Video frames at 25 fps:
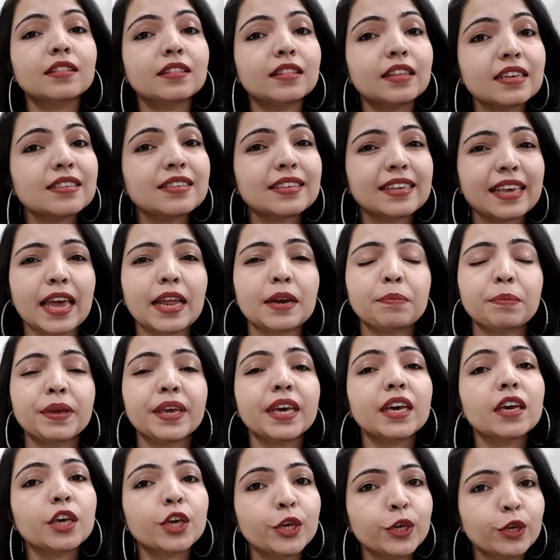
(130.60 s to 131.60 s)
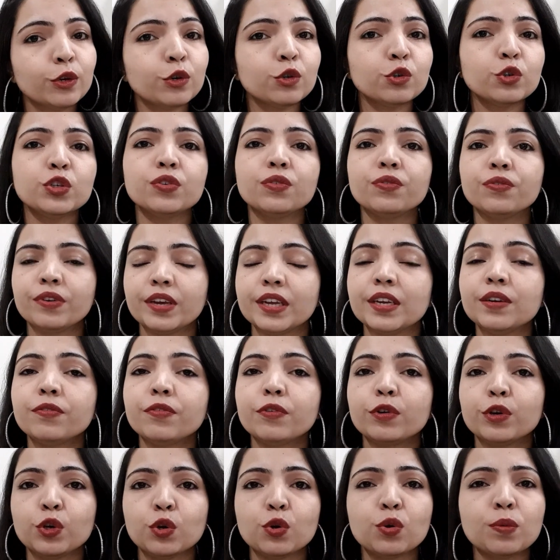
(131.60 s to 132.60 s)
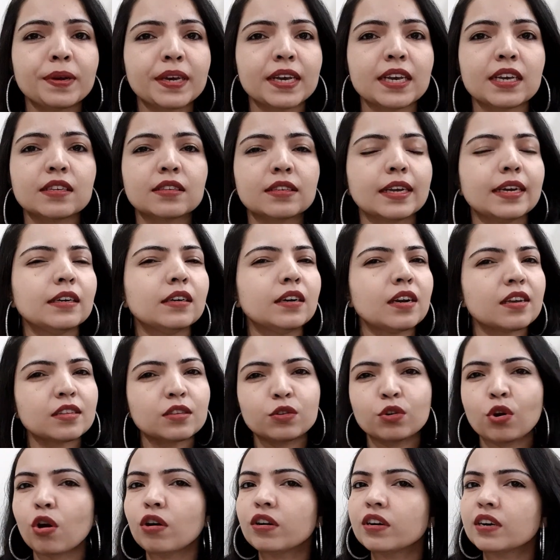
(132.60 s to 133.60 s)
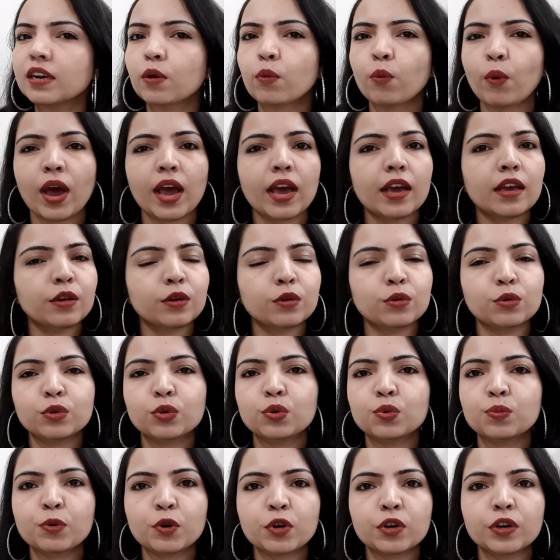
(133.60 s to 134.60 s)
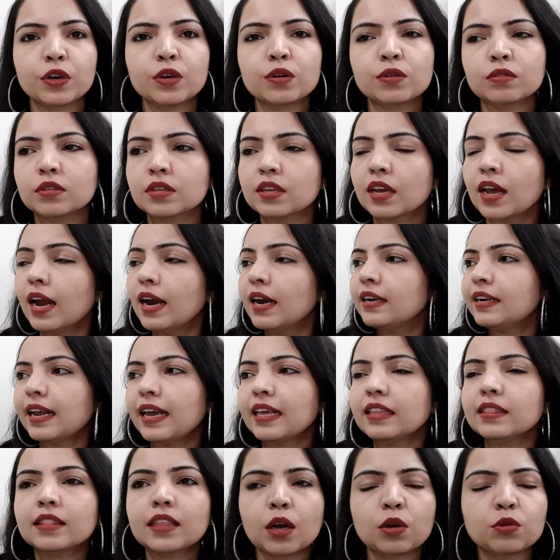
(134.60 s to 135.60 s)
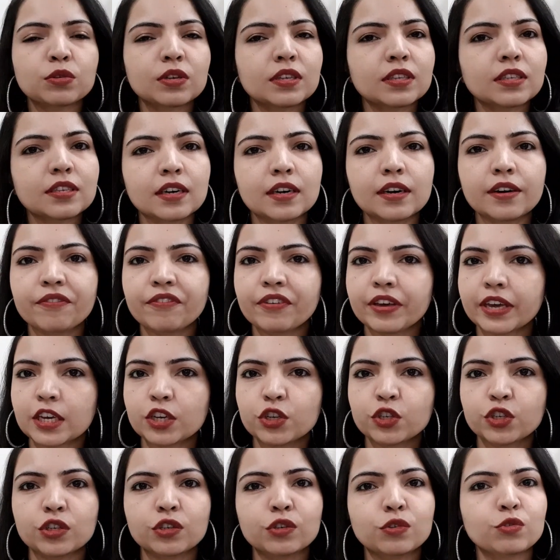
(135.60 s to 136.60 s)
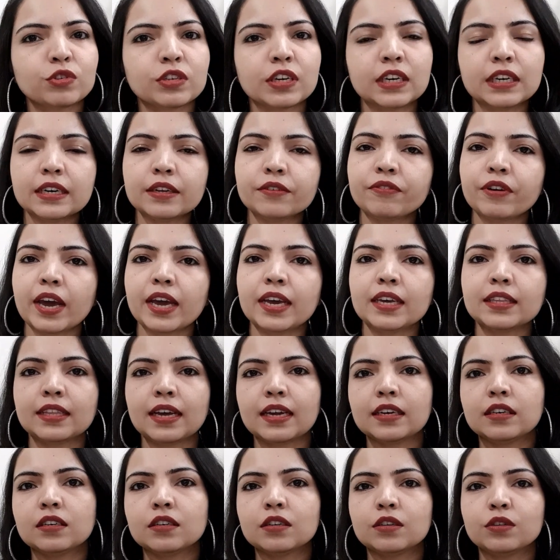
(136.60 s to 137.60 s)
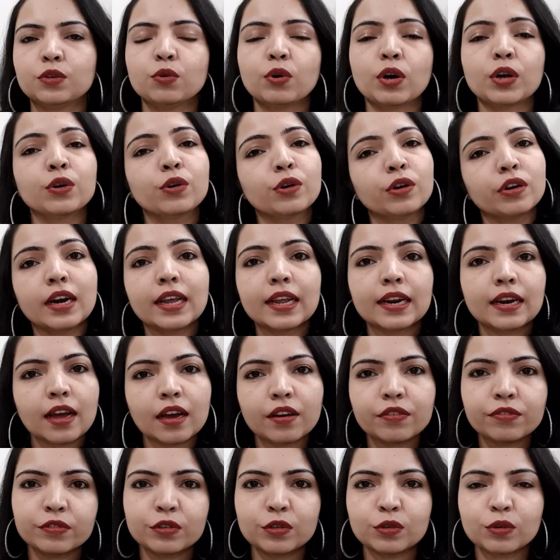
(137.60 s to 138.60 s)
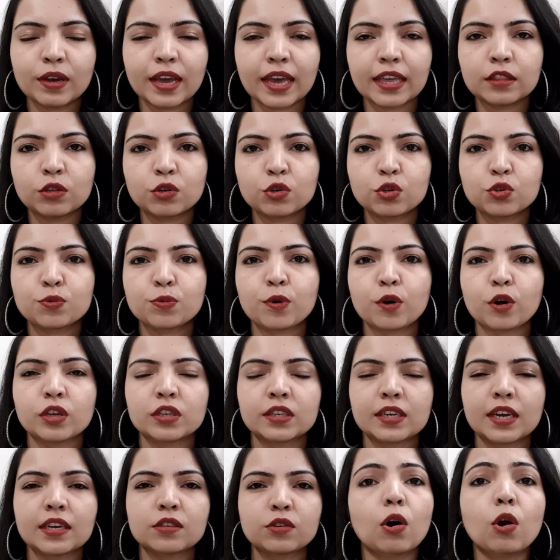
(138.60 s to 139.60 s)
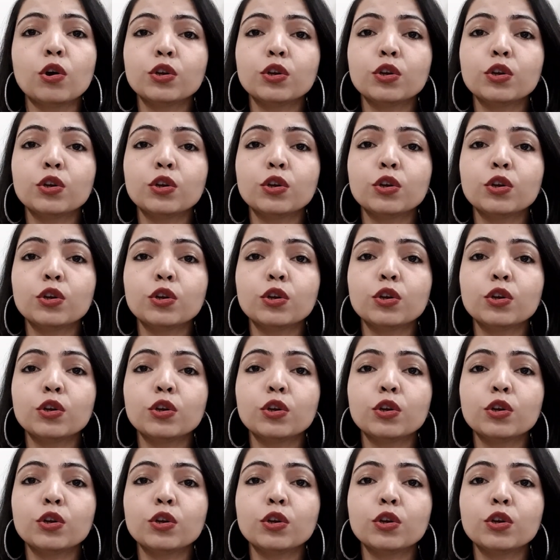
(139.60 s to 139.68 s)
This can be a huge win for you because it does not require you to produce 10,000 certification to certify that you are good enough to get those projects,